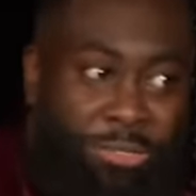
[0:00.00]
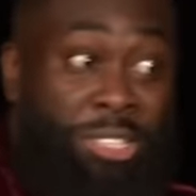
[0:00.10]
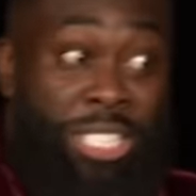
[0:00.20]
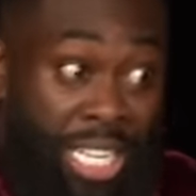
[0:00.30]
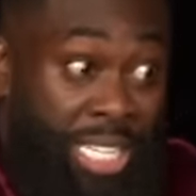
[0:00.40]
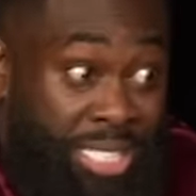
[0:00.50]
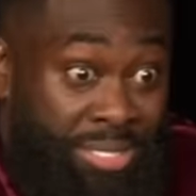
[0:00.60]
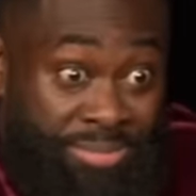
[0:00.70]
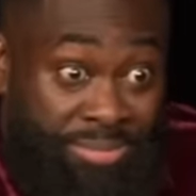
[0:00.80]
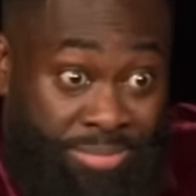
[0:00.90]
3 years.
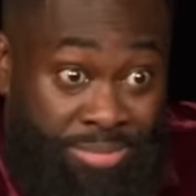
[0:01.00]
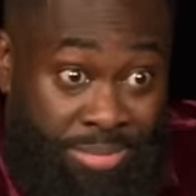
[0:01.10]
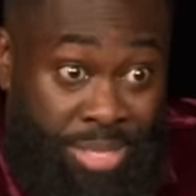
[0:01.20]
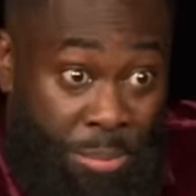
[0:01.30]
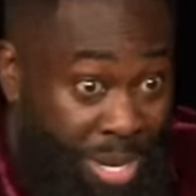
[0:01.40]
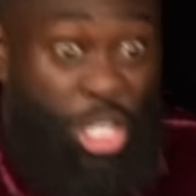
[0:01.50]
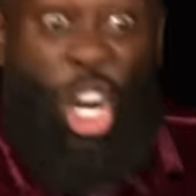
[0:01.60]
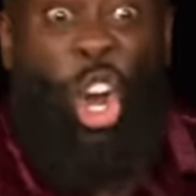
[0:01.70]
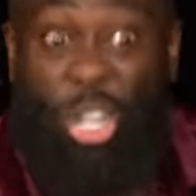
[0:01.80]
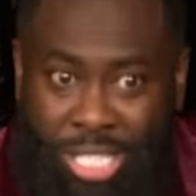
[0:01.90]
That's
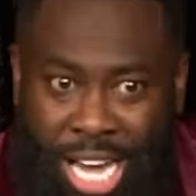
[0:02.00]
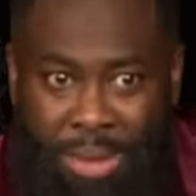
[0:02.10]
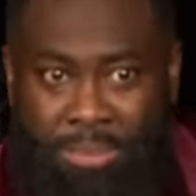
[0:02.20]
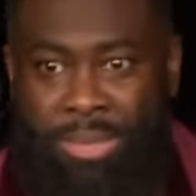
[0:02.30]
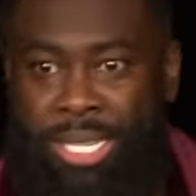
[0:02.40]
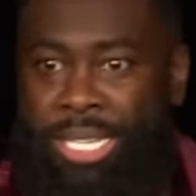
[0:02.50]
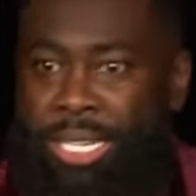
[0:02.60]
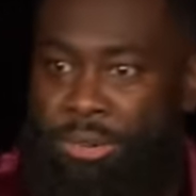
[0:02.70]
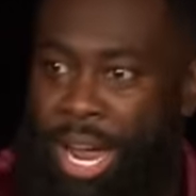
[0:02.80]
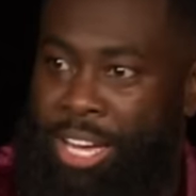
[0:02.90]
a long time.
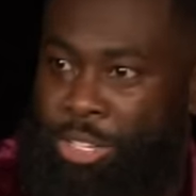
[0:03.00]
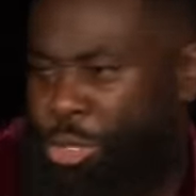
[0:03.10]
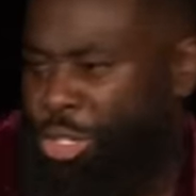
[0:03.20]
Right? Because you